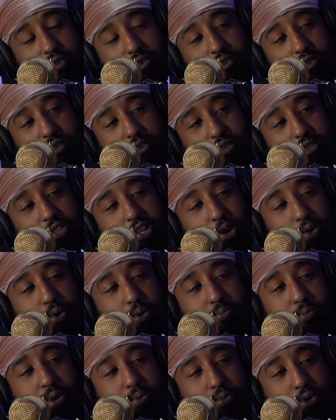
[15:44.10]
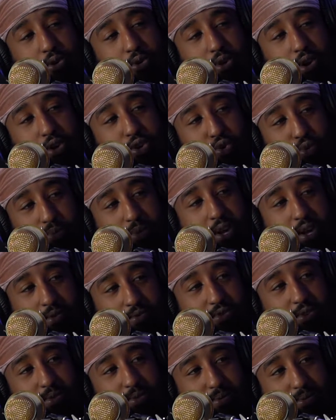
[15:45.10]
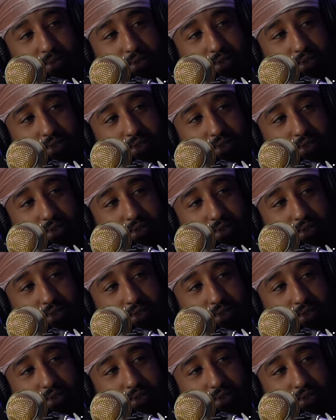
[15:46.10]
Is that where Big Bro Ayub came from?